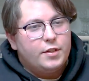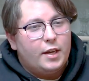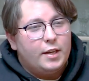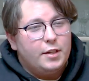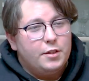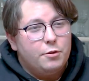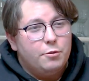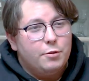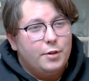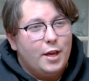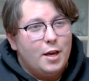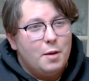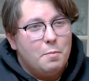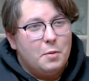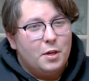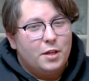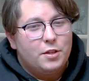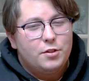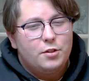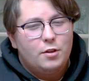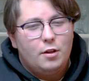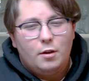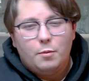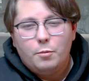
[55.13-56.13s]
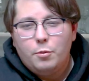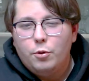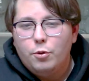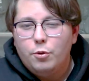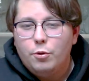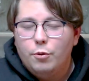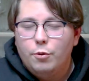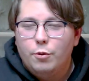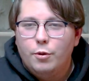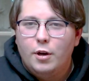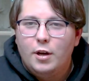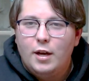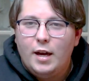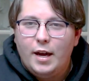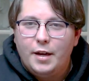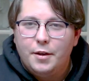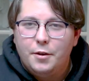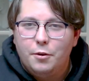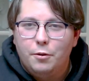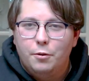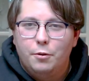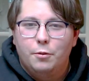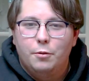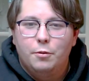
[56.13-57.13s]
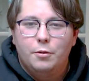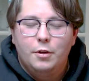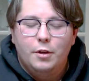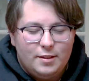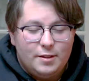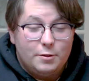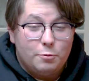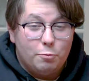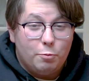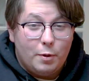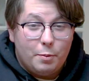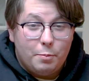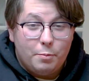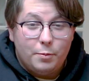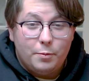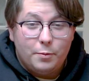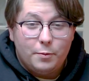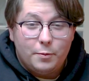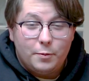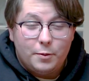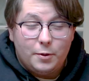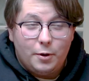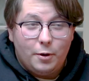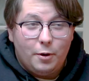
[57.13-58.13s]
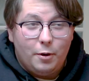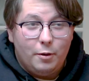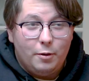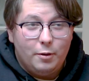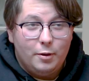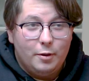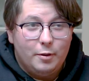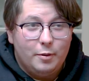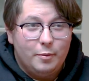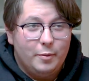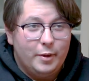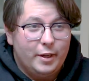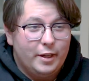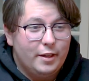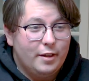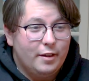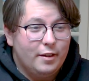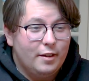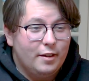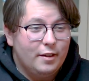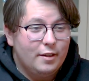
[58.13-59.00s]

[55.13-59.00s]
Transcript: I do get mixed up who had who. It's with, no, oh my God.